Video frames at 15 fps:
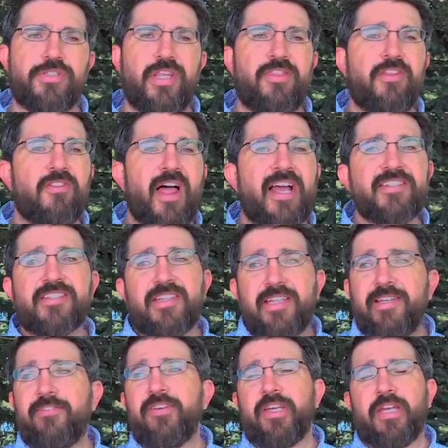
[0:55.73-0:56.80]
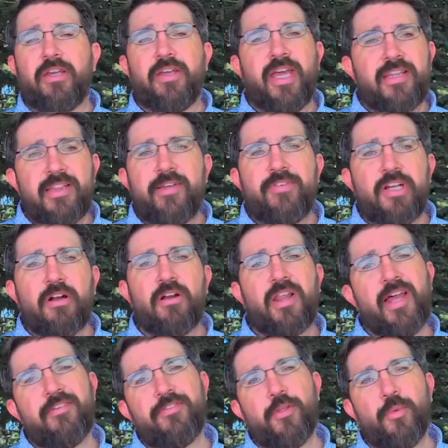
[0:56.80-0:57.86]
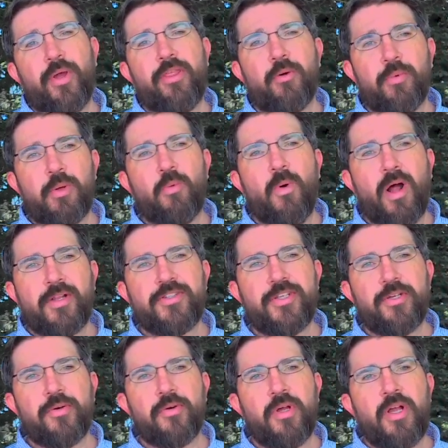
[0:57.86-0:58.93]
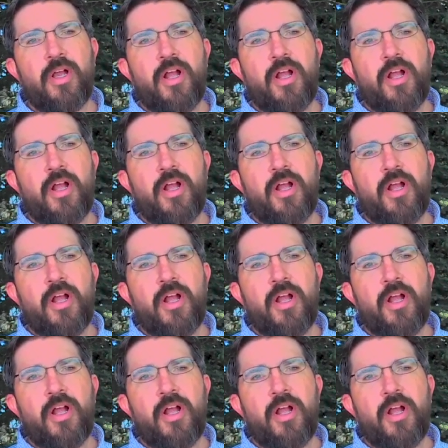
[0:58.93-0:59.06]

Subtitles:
and then last, living our life the way that we want to.